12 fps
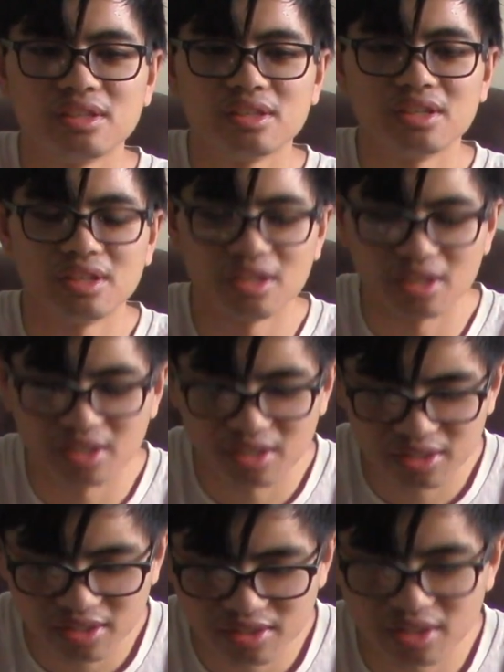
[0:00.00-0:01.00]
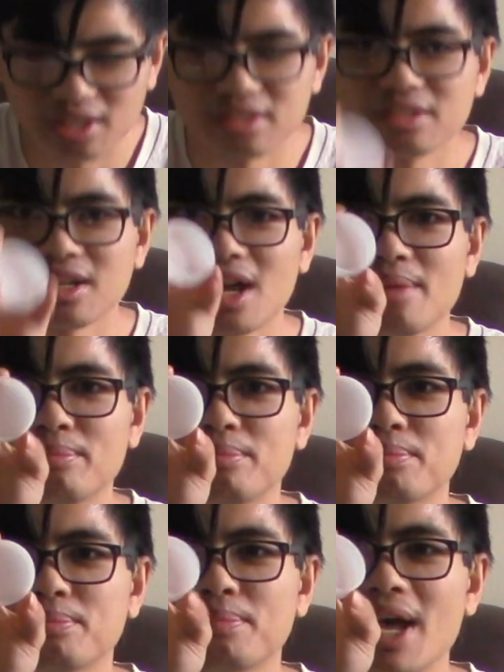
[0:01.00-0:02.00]
this lens cap
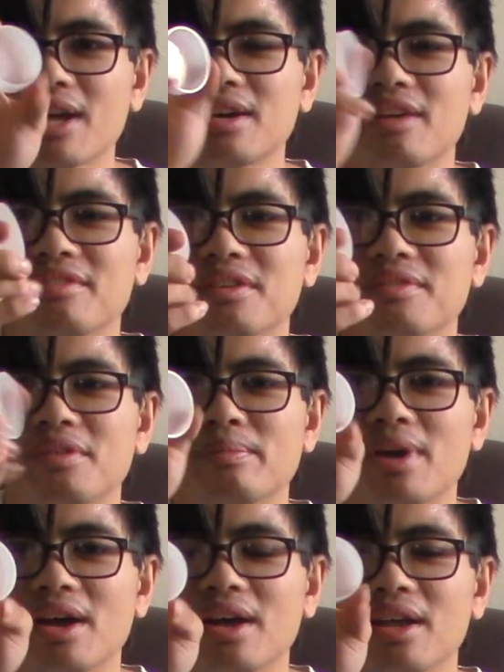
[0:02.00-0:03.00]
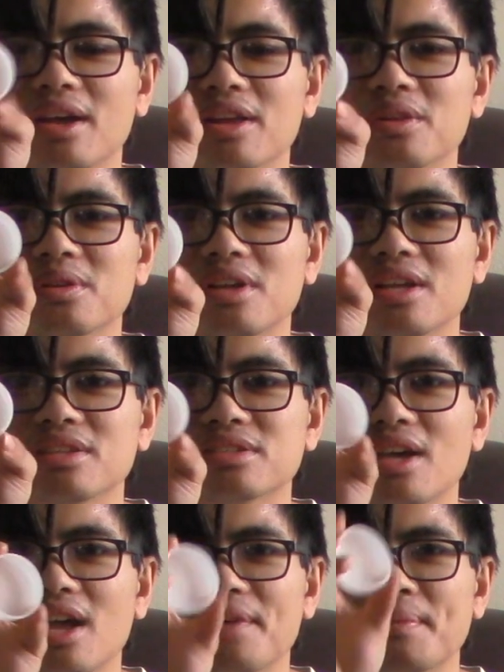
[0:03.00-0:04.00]
back cover for my other lens
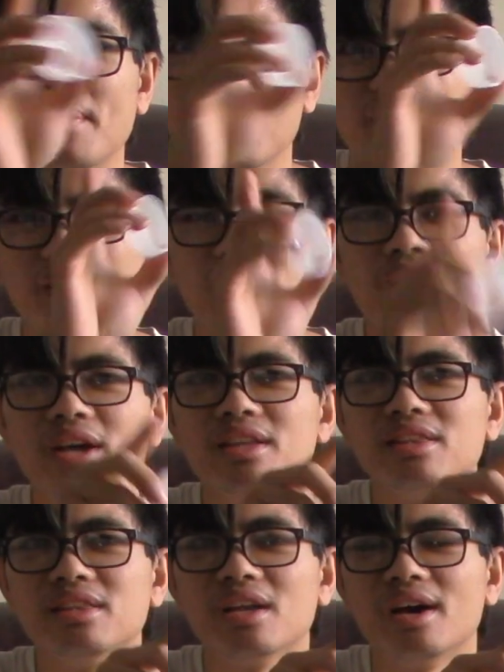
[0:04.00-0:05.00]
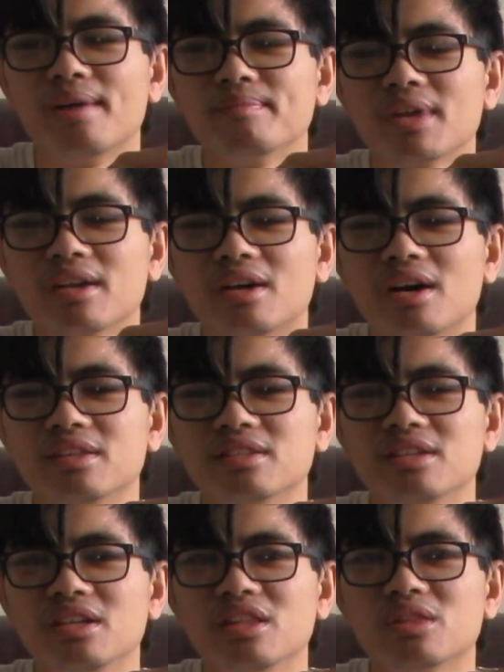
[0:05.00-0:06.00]
that I have on my Nikon
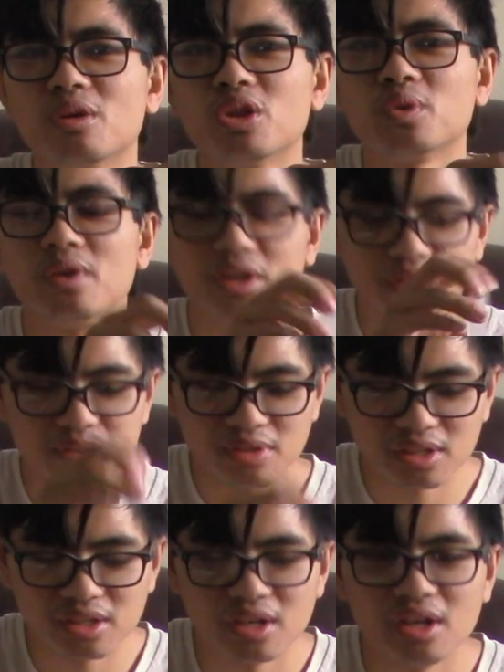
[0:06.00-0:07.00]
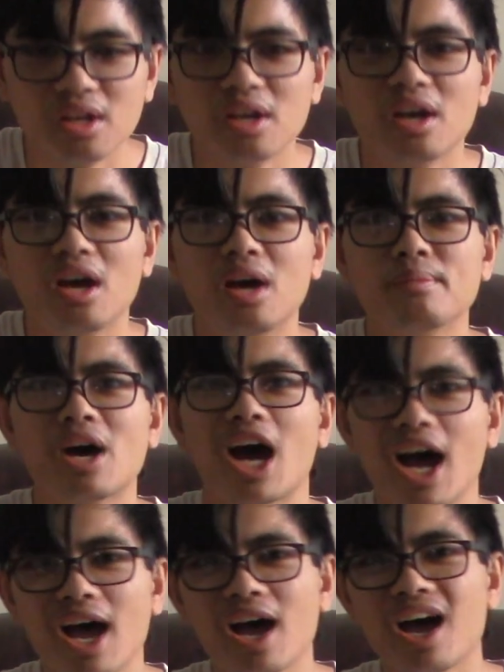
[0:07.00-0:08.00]
D3300. I
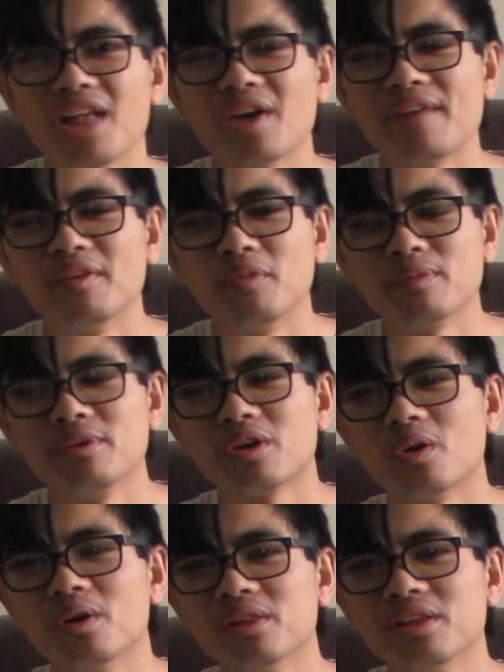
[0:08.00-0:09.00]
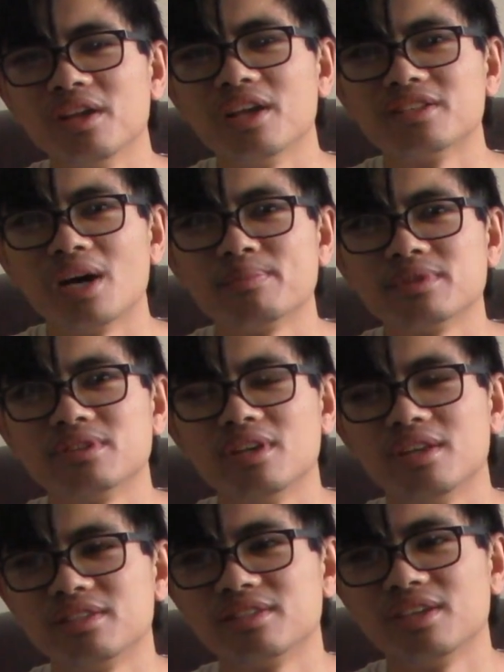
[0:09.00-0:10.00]
don't have it with me currently.
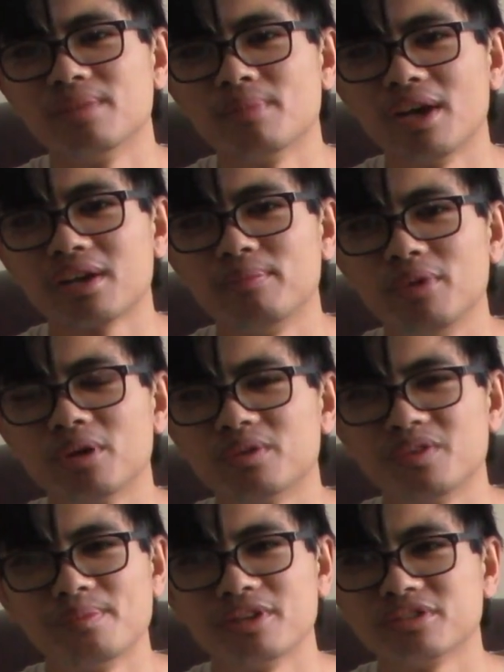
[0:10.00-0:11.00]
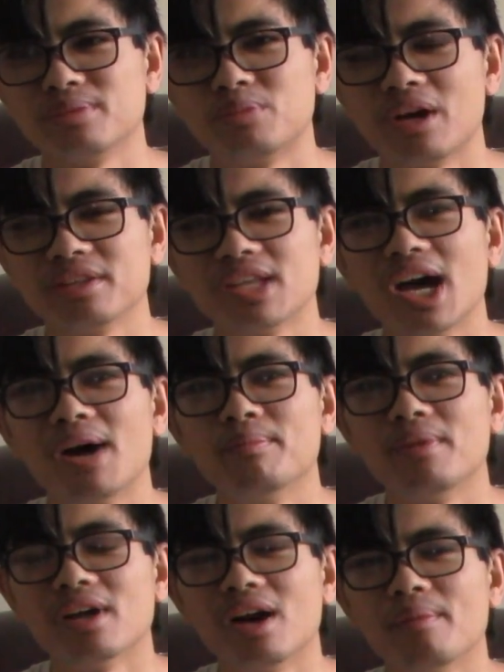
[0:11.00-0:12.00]
It's in my computer room. I should have brought it down,
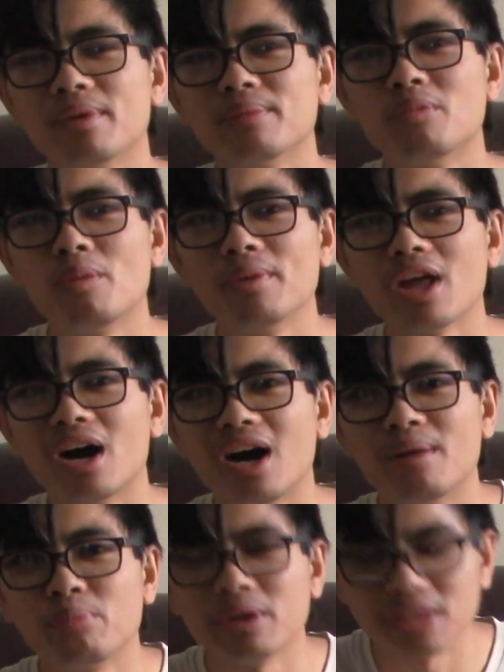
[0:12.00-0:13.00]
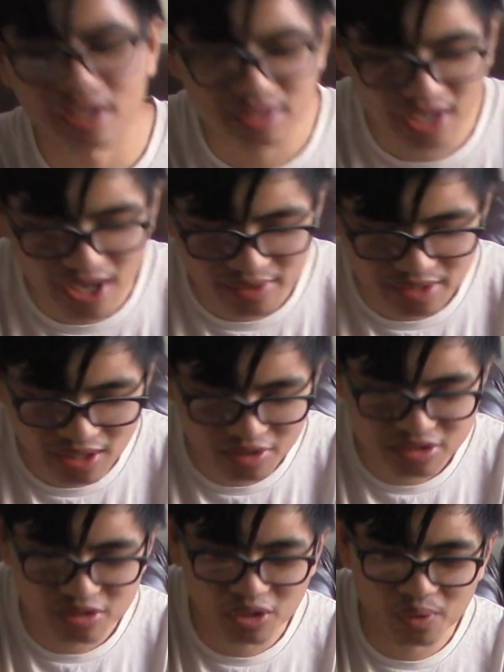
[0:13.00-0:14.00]
but in a moment I'll bring that down and I'll
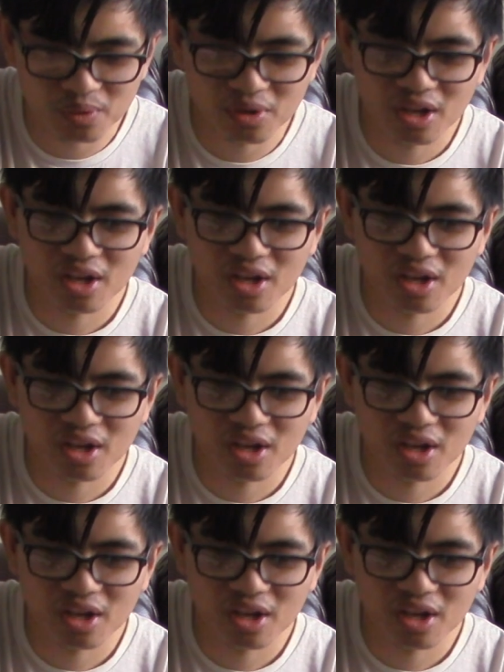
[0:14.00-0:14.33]
show you